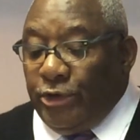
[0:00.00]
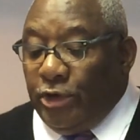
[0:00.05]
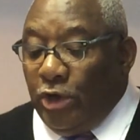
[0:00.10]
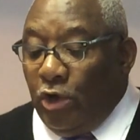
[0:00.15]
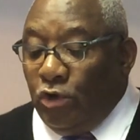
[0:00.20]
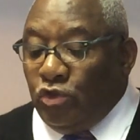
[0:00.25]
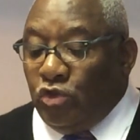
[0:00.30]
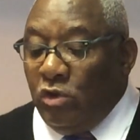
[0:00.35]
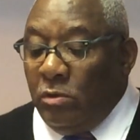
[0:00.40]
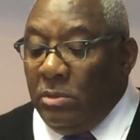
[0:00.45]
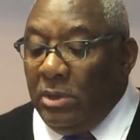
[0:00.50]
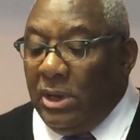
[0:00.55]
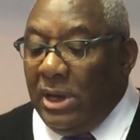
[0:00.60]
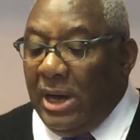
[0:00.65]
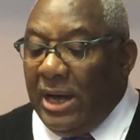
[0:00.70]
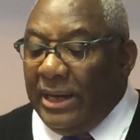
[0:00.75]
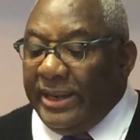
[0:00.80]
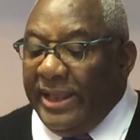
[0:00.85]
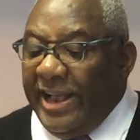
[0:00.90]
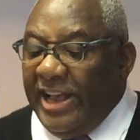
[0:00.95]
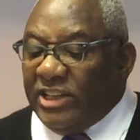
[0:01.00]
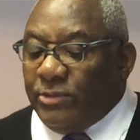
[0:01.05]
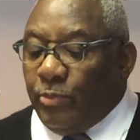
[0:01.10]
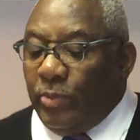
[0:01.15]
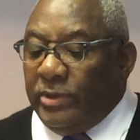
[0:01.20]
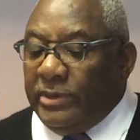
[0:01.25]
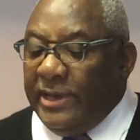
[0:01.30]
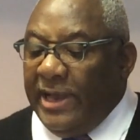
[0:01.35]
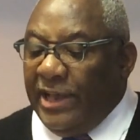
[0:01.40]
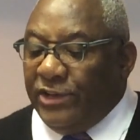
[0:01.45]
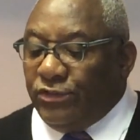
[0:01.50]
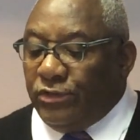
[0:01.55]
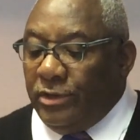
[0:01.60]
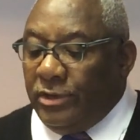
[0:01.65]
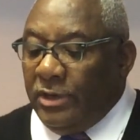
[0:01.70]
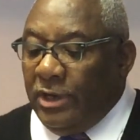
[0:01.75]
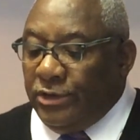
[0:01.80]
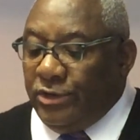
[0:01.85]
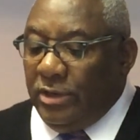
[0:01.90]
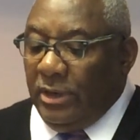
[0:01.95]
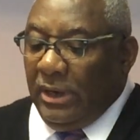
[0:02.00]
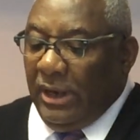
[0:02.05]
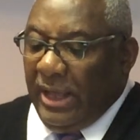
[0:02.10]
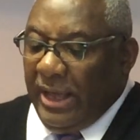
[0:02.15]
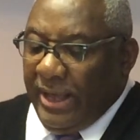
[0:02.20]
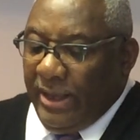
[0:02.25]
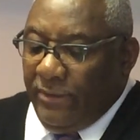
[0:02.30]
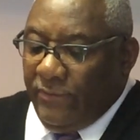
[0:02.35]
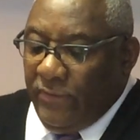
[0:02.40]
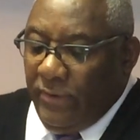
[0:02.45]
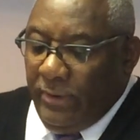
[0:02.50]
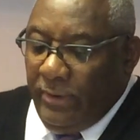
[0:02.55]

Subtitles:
Those whom God has predestined unto life,